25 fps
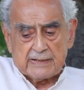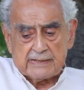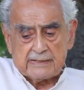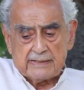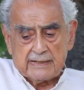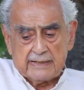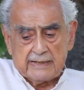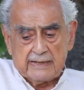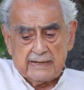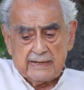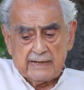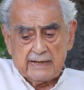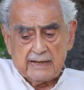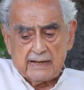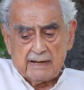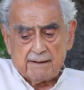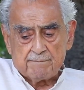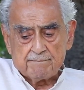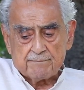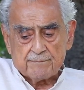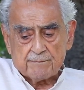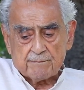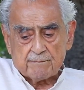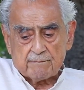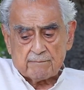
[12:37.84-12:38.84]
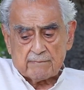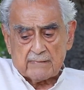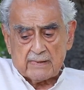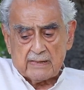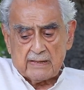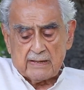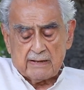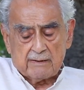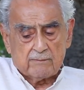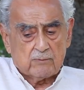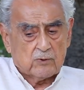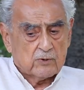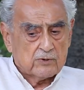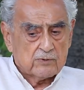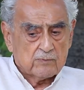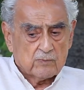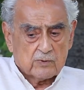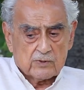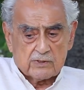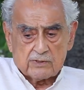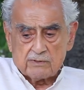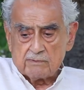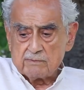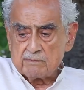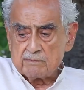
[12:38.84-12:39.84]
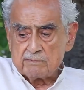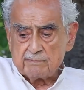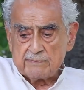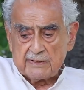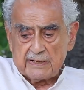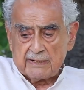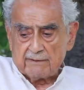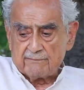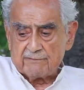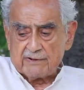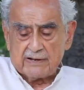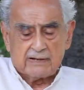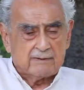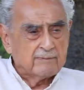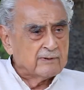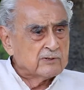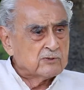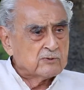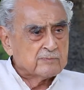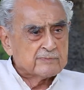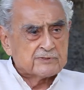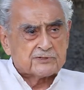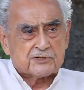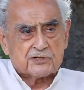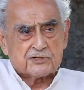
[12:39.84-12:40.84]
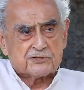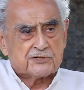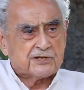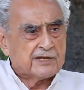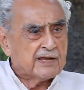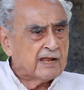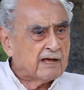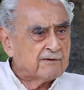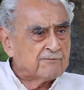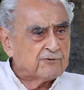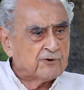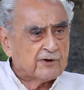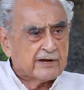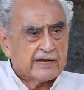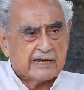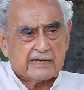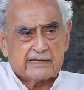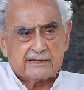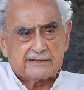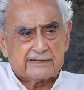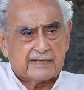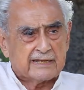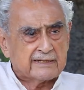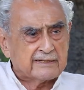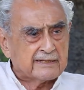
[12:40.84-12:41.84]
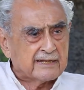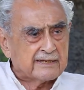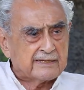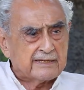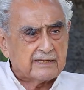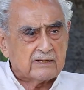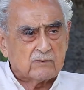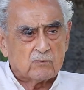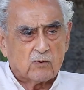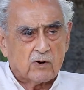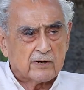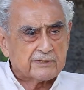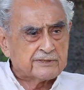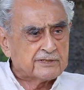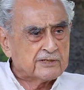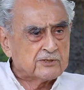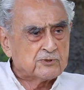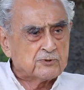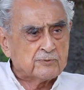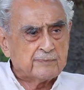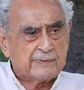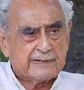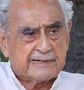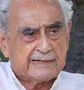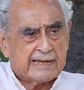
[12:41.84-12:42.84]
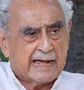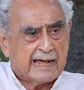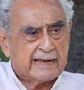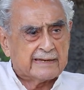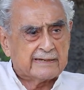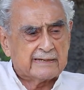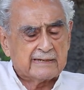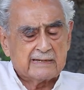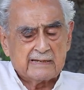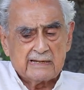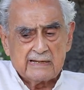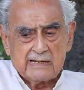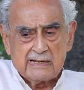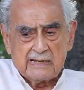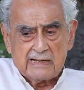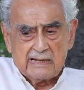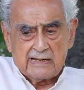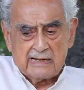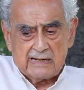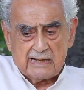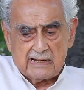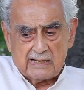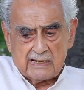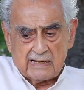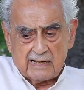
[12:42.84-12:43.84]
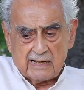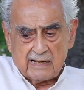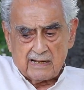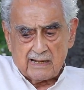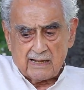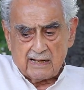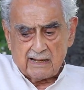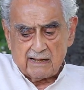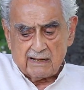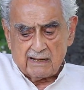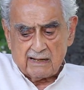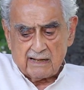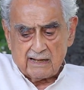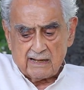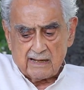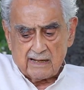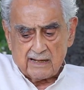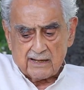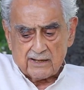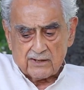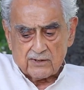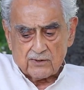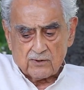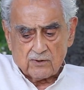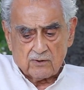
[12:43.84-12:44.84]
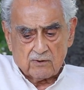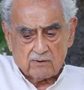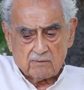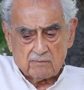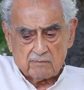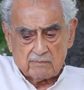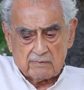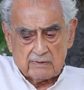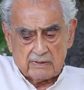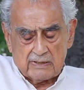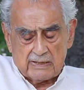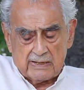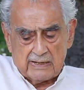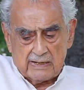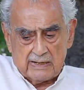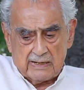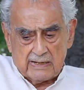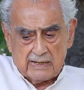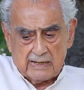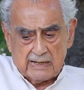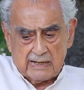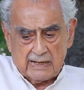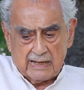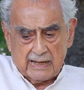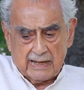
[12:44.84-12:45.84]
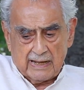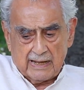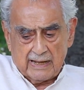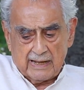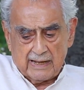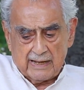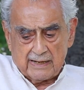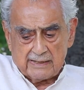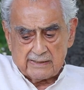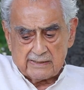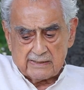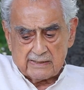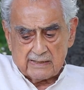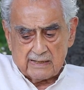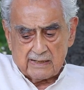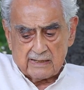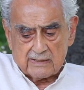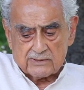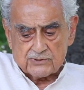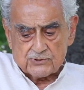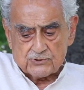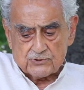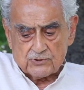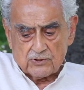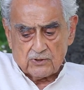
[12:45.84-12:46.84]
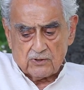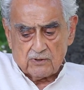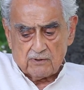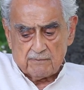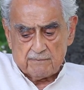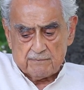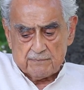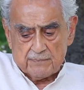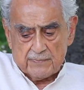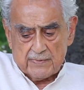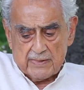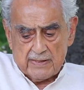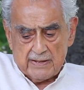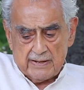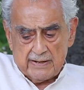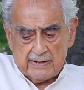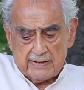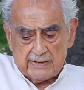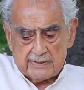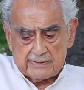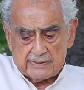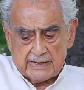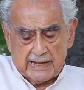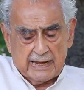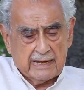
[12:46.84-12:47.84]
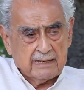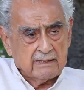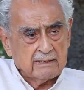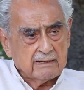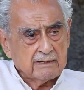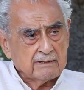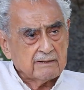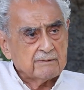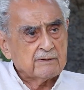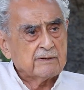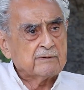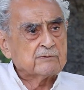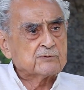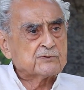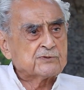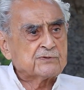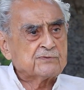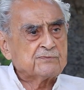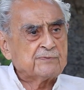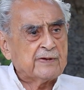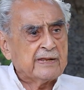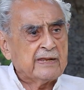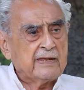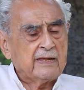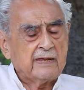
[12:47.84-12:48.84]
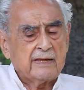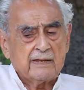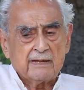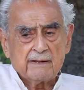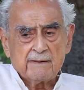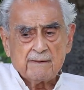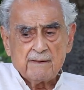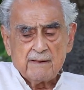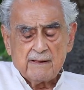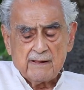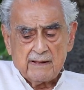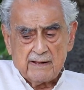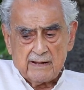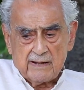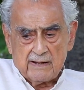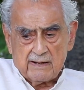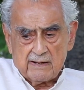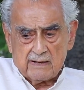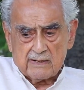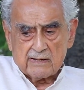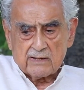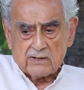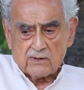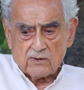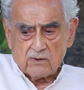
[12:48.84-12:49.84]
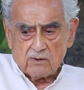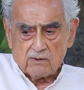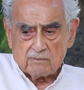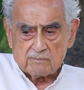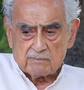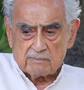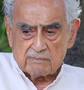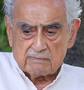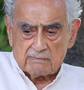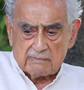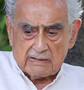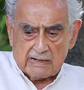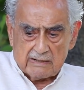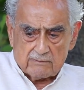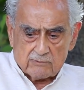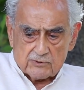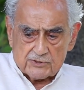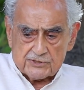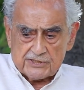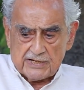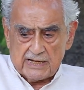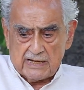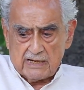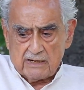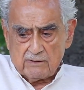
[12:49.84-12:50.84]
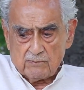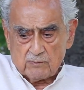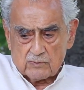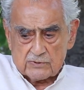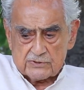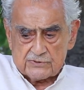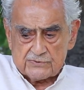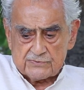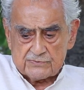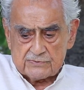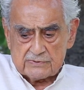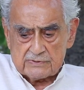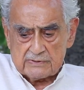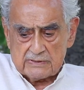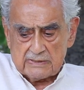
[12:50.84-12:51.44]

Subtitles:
he would be available to Mr. Jinnah for anything that he wanted to be done, you know. And so he was very, you know, I would say he was,